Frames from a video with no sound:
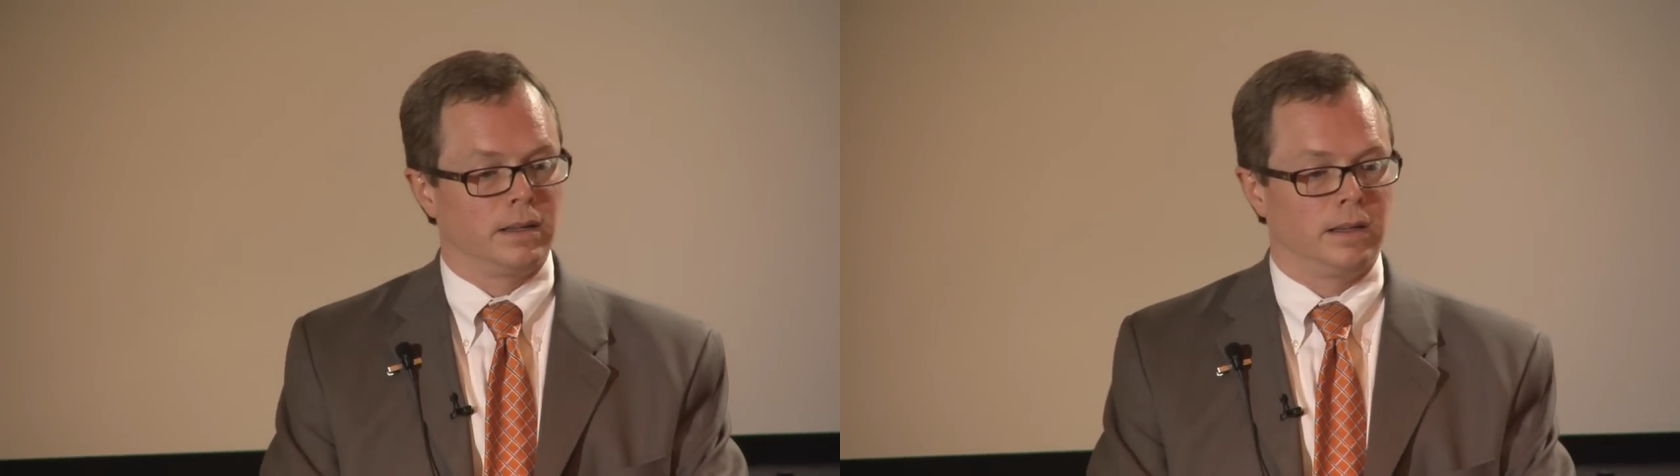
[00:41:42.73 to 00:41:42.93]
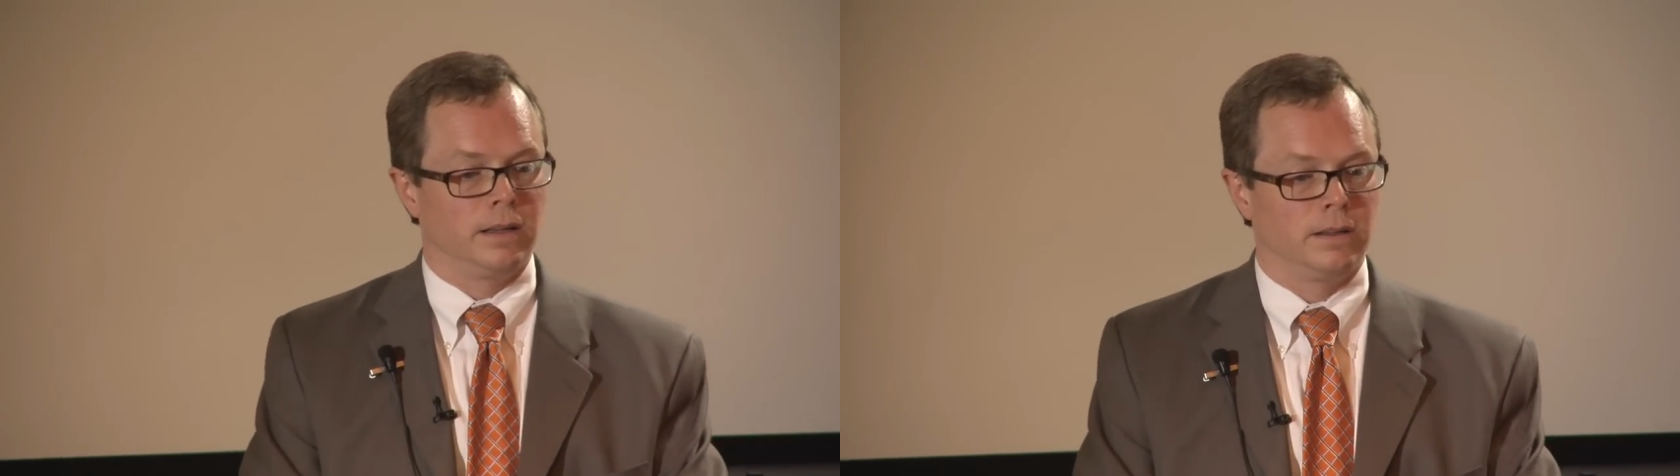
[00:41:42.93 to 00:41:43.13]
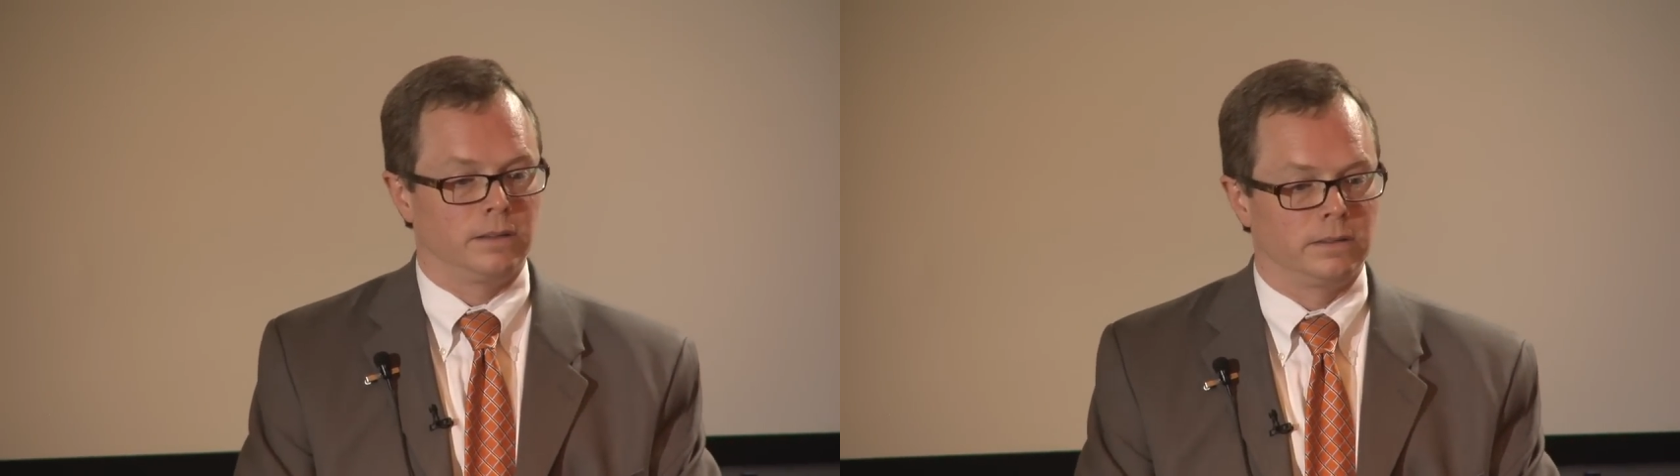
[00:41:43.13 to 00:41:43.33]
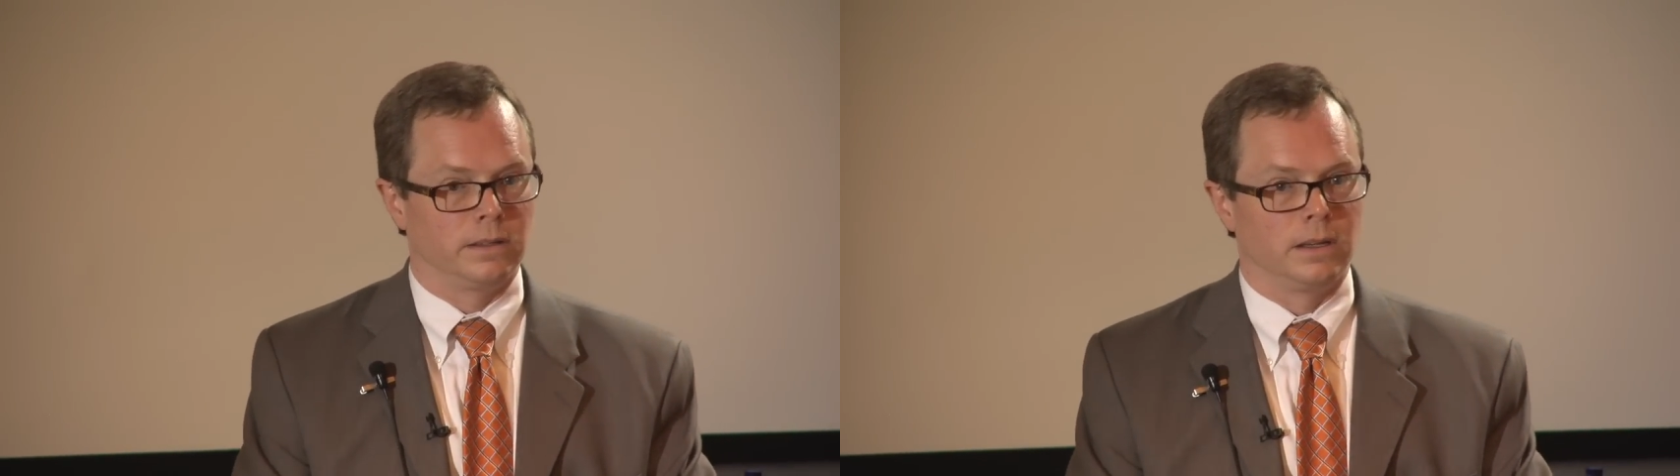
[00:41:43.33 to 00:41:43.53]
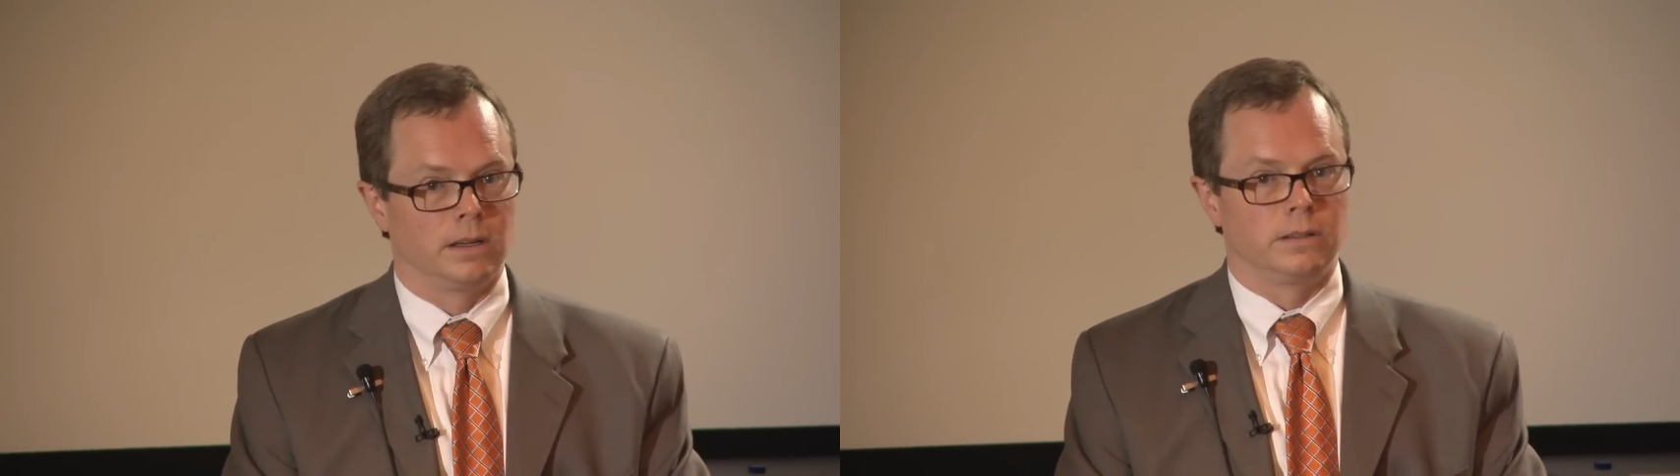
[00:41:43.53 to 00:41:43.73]

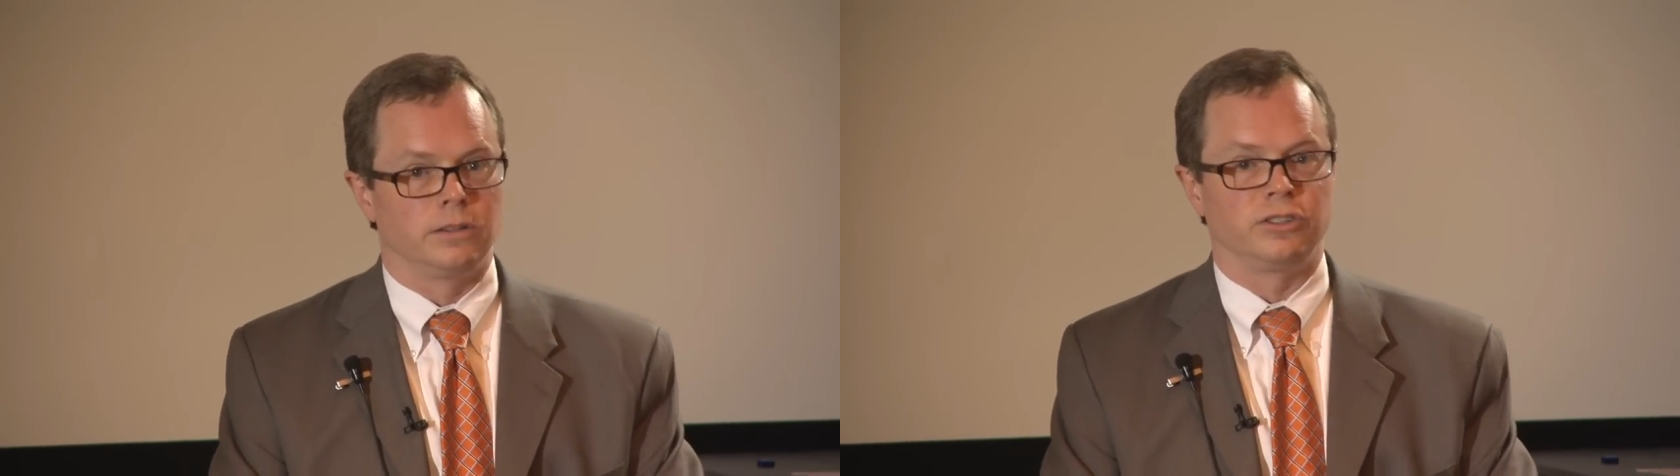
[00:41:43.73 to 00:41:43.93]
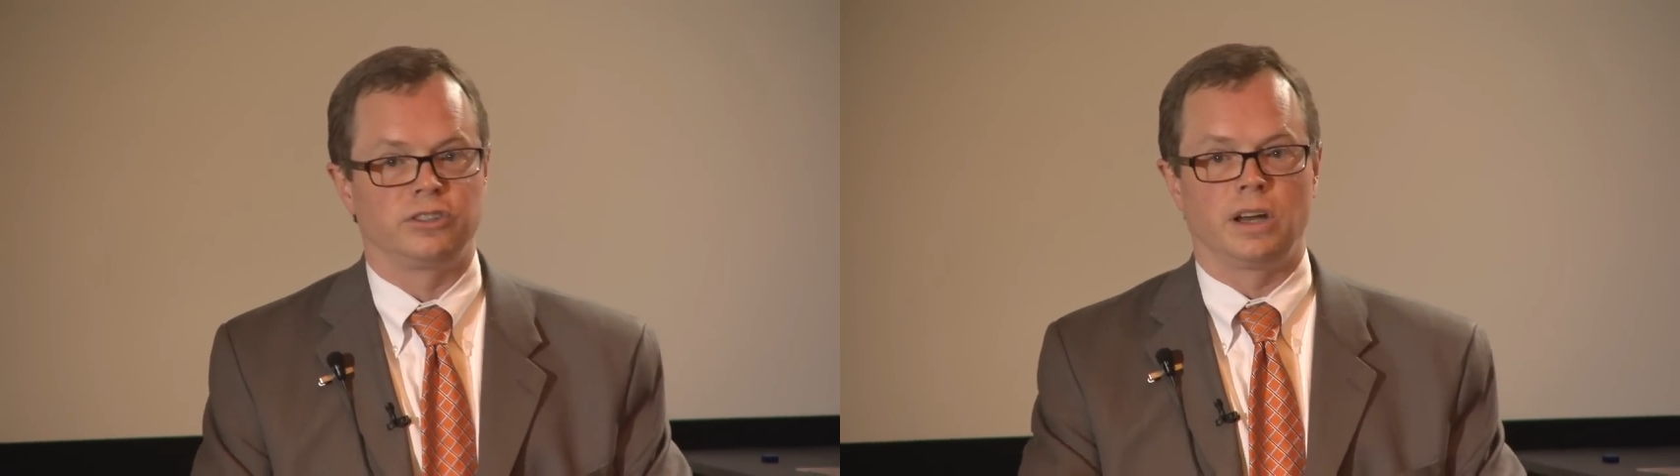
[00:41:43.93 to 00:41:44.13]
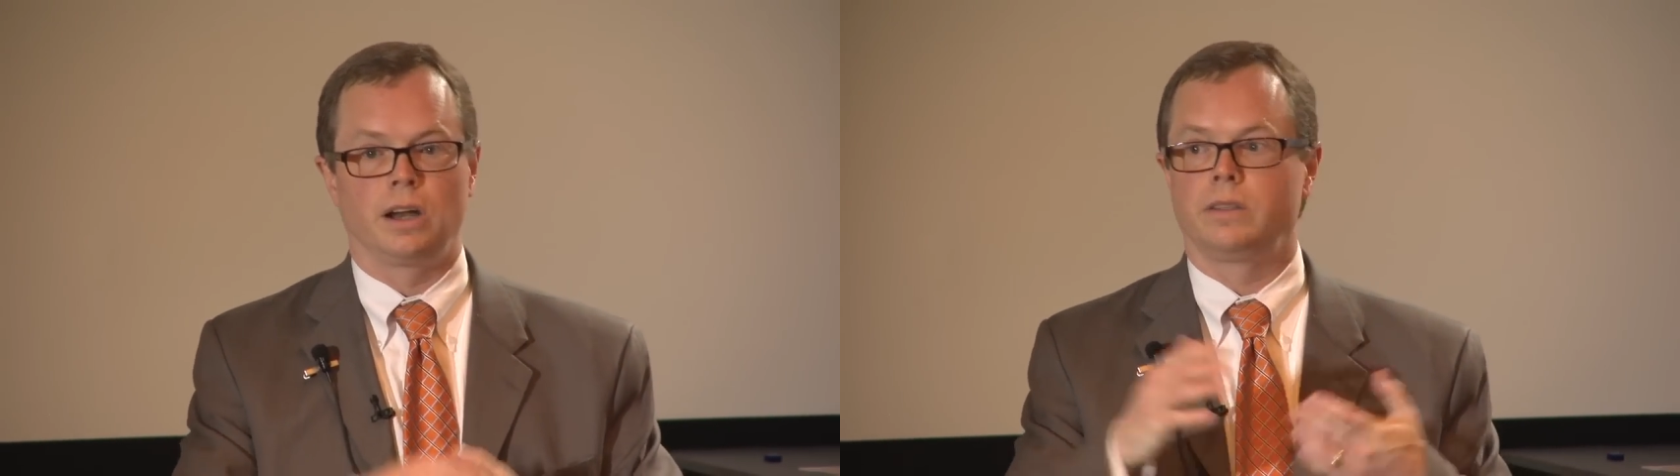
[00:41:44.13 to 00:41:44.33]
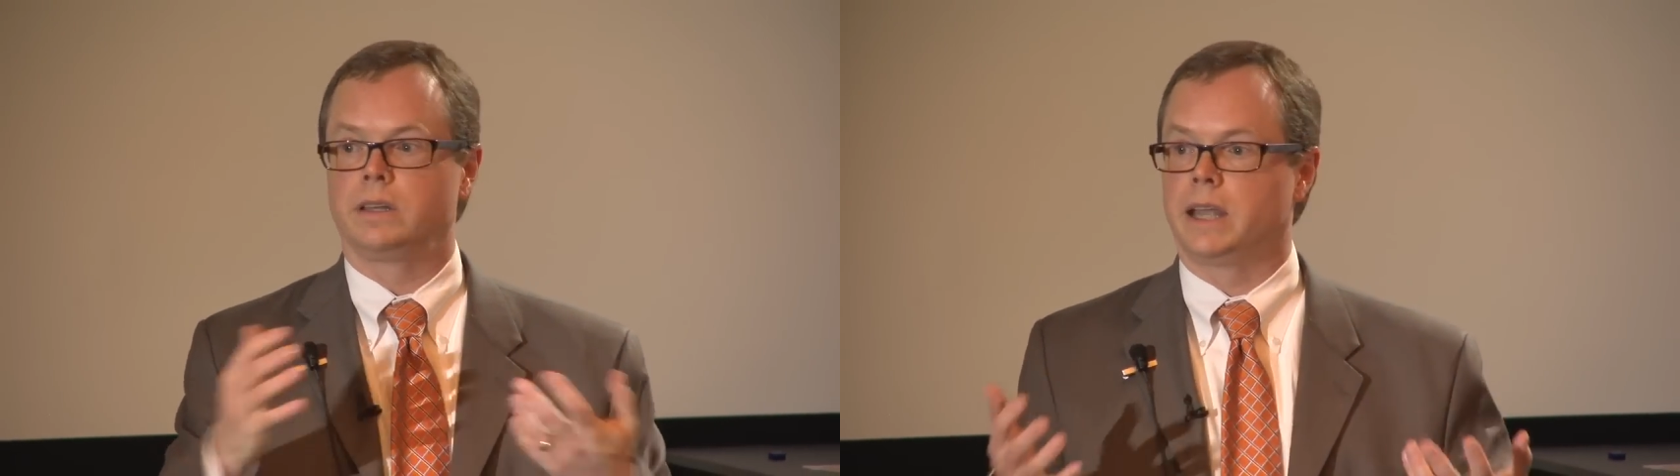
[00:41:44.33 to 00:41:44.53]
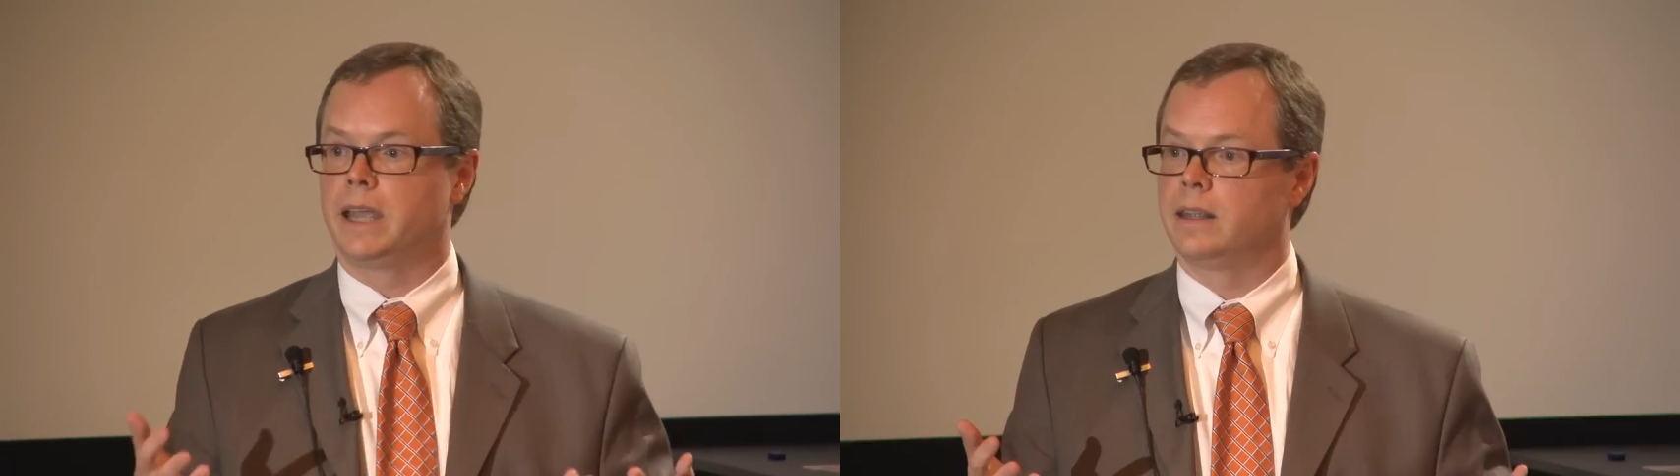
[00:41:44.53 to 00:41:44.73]
is to share
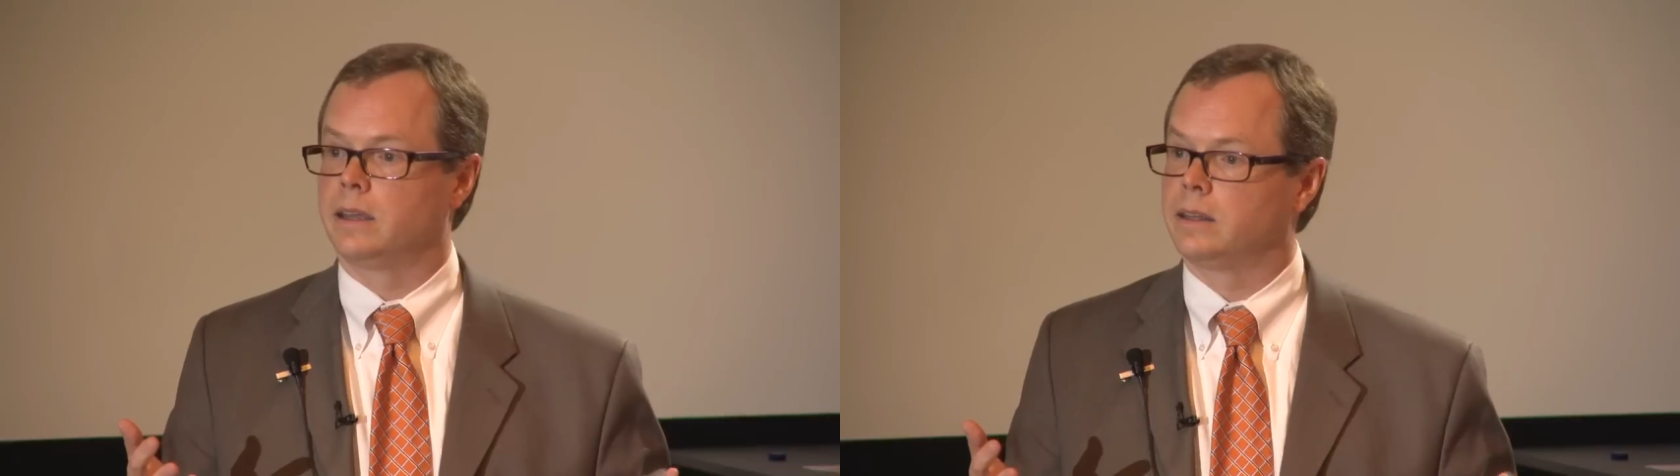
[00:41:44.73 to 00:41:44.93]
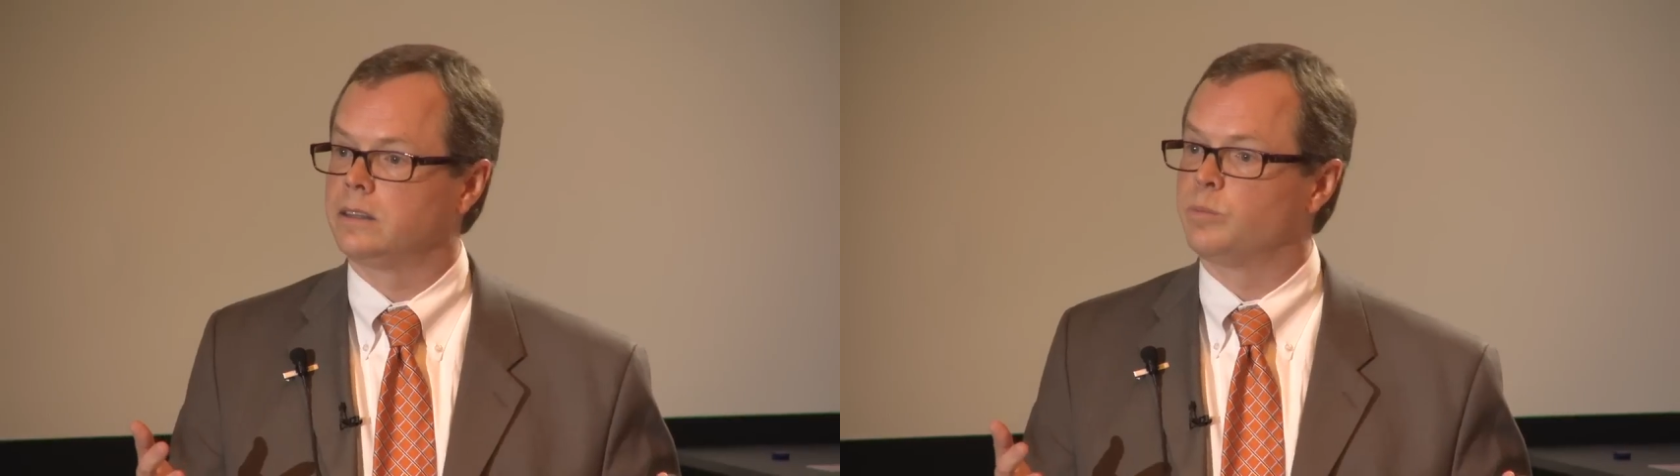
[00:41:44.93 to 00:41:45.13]
the data and